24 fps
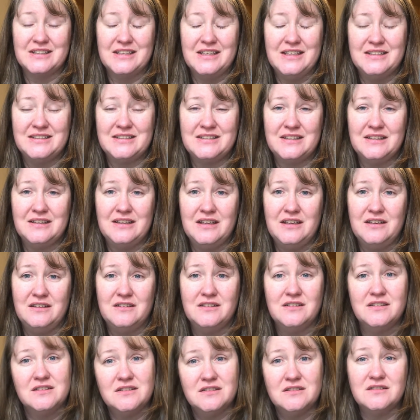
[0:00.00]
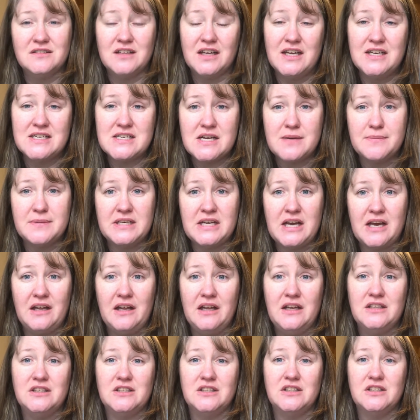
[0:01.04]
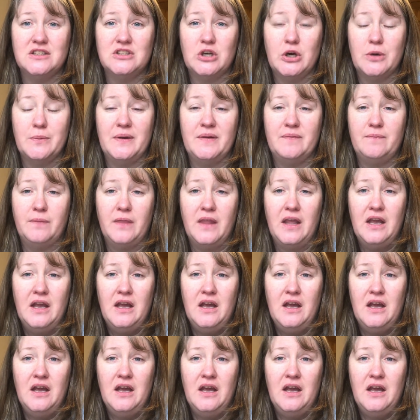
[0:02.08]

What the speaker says: It's a little intimidating to determine,